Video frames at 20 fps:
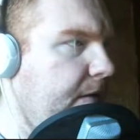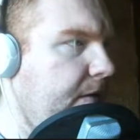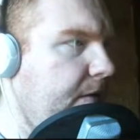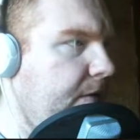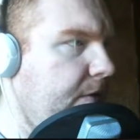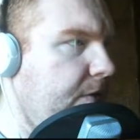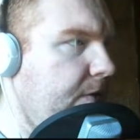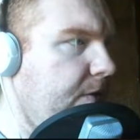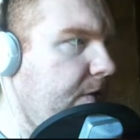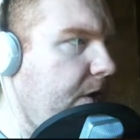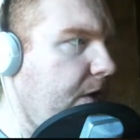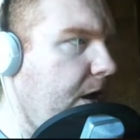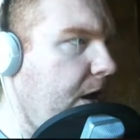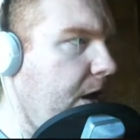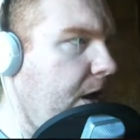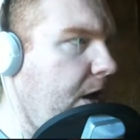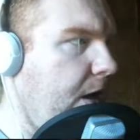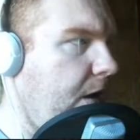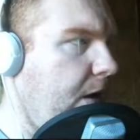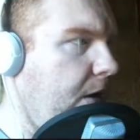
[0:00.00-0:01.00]

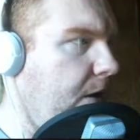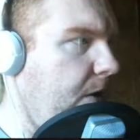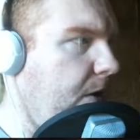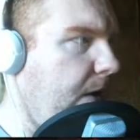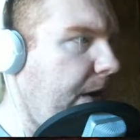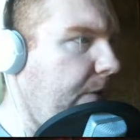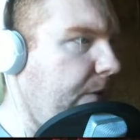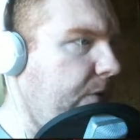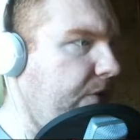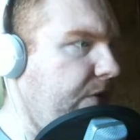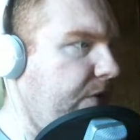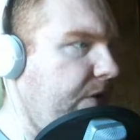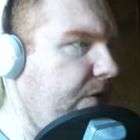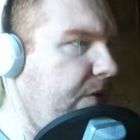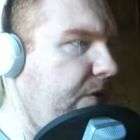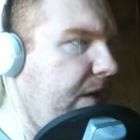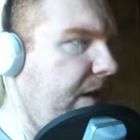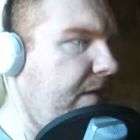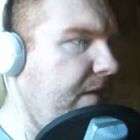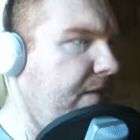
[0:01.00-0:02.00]
So, I will see you
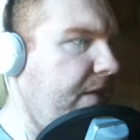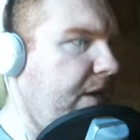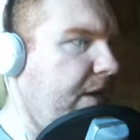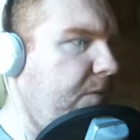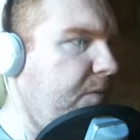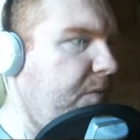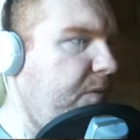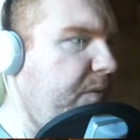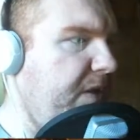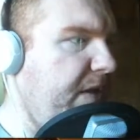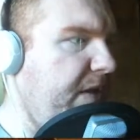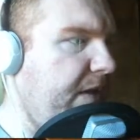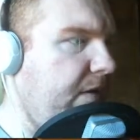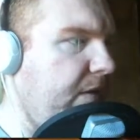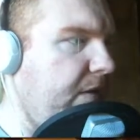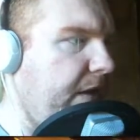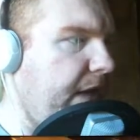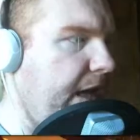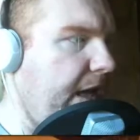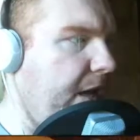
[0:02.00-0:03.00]
guys there
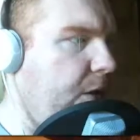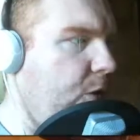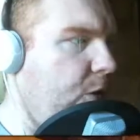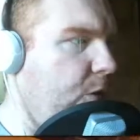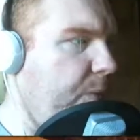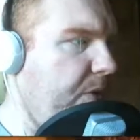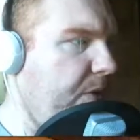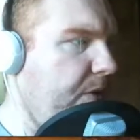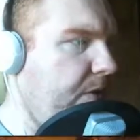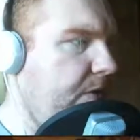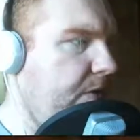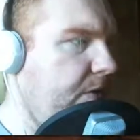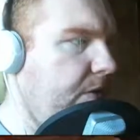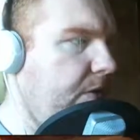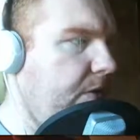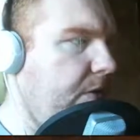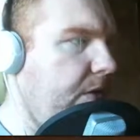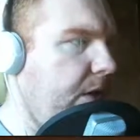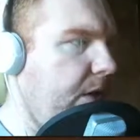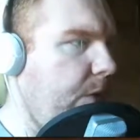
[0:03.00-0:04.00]
momentarily, I hope,
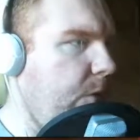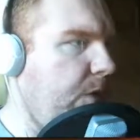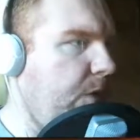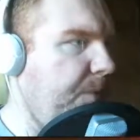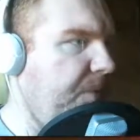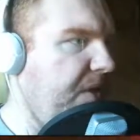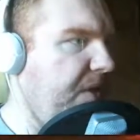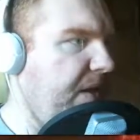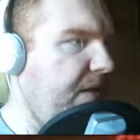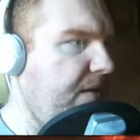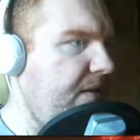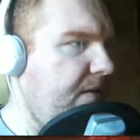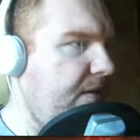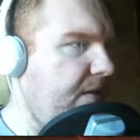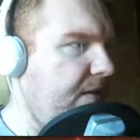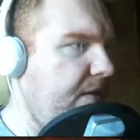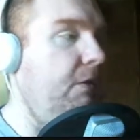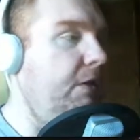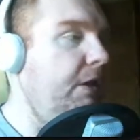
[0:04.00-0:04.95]
in one piece.